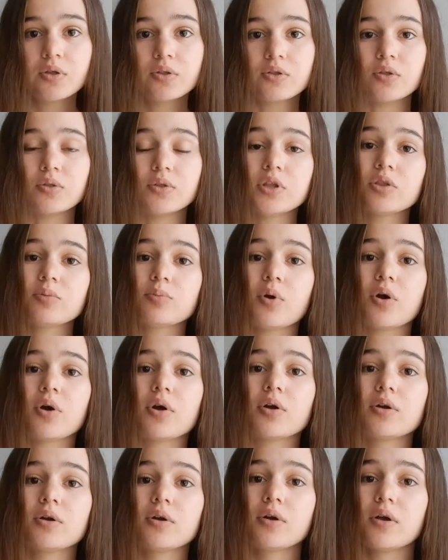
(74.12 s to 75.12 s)
So this
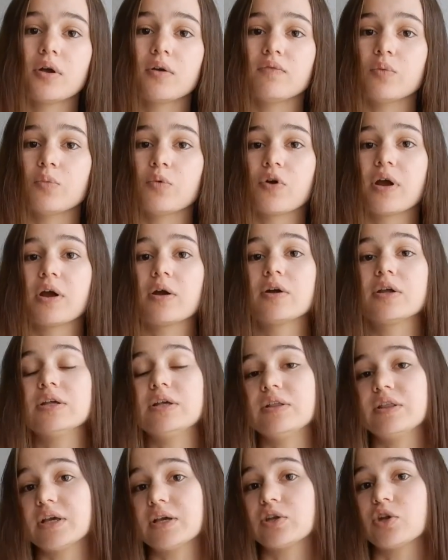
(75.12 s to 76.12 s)
part of the prayer,
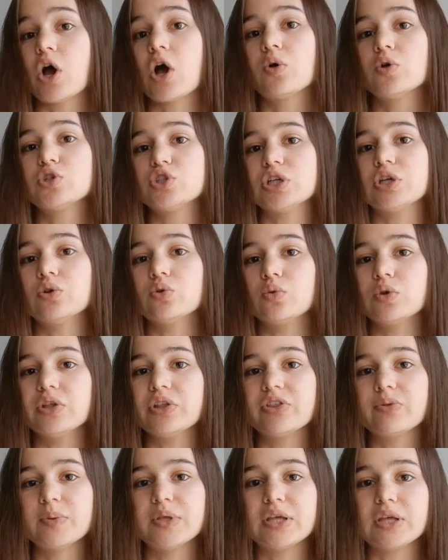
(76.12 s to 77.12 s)
he's acknowledging who
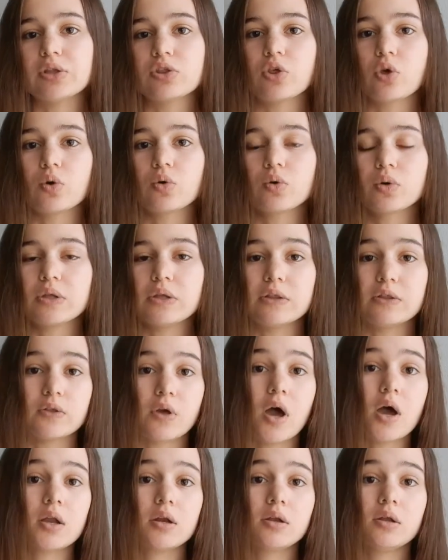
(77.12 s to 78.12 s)
he's speaking to. He's
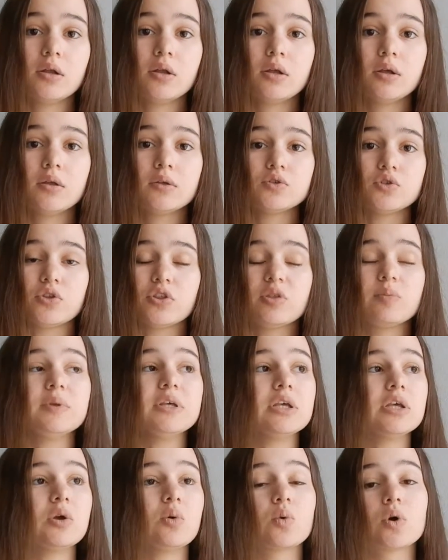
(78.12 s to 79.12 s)
not just
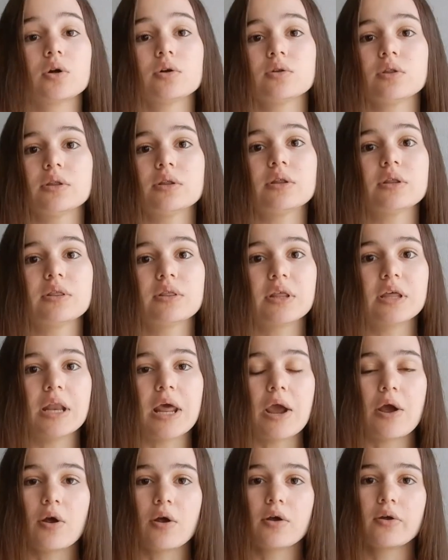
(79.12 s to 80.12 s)
speaking words into thin
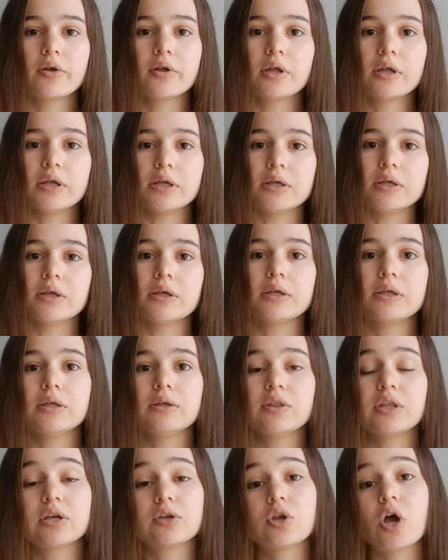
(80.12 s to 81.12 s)
air. He, he
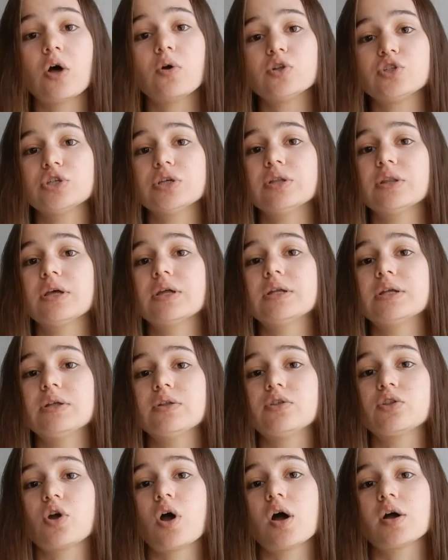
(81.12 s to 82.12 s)
is acknowledging that he
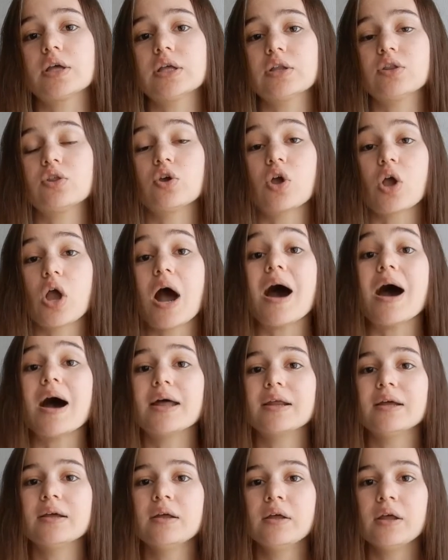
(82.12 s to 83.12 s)
is talking to
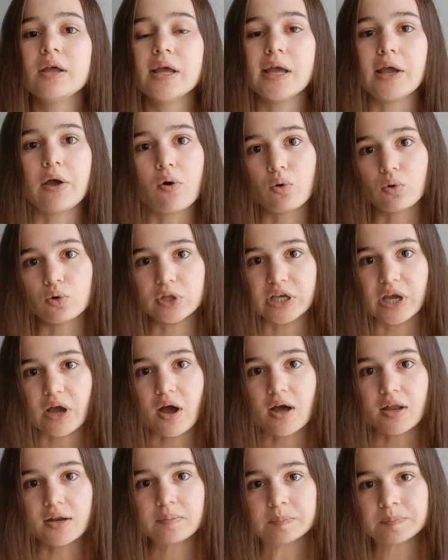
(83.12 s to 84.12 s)
God, a holy
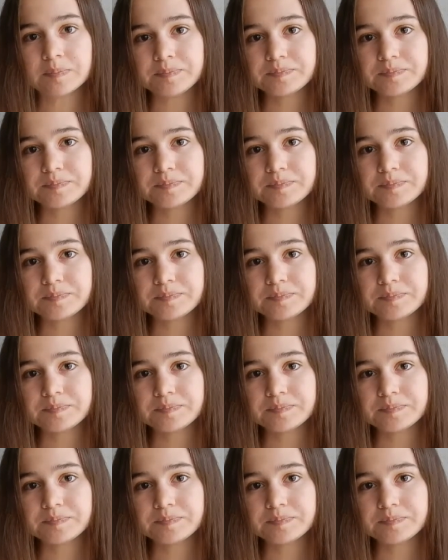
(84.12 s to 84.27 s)
God.